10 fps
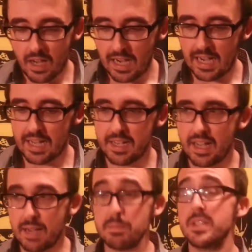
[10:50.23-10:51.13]

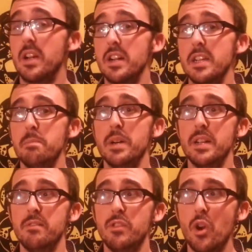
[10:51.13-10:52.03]
I'm sorry,
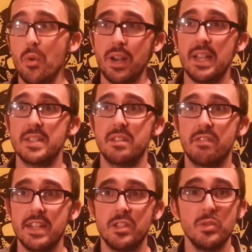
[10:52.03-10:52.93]
but no one has the
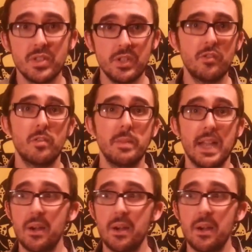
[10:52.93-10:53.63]
right to steal from me.